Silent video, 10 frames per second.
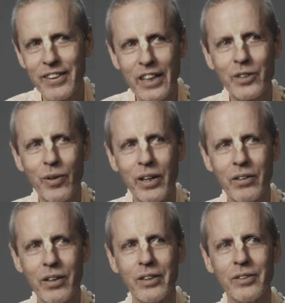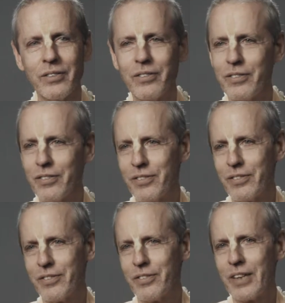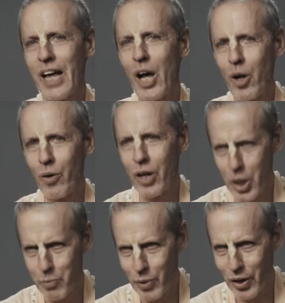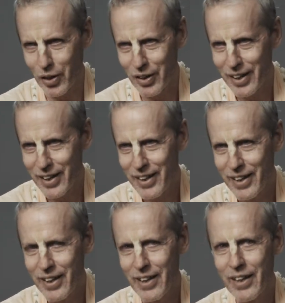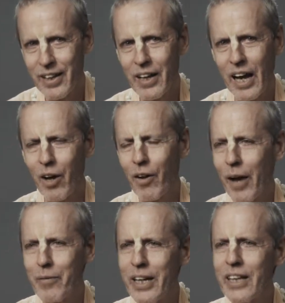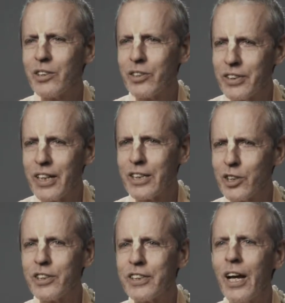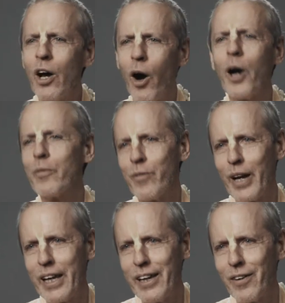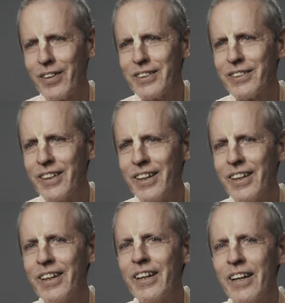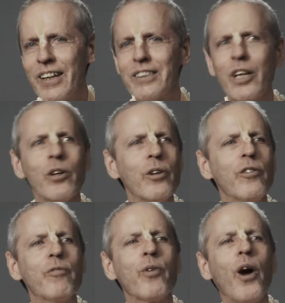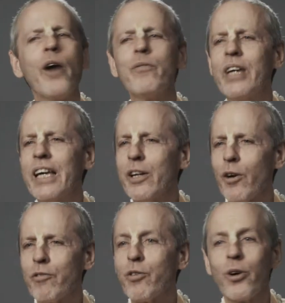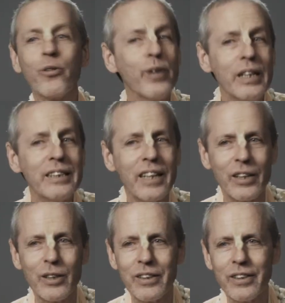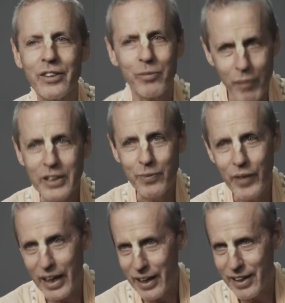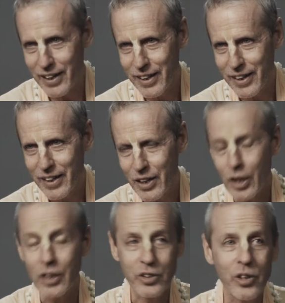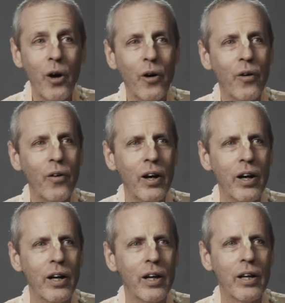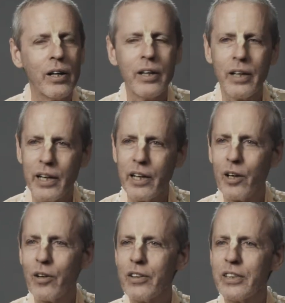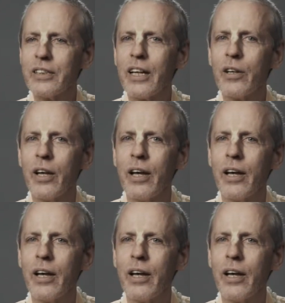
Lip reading: That's what he said. How humble, it's heartbreaking, you know. He's saying, "You've brought me here for a reason, must be." So, he concludes, he said,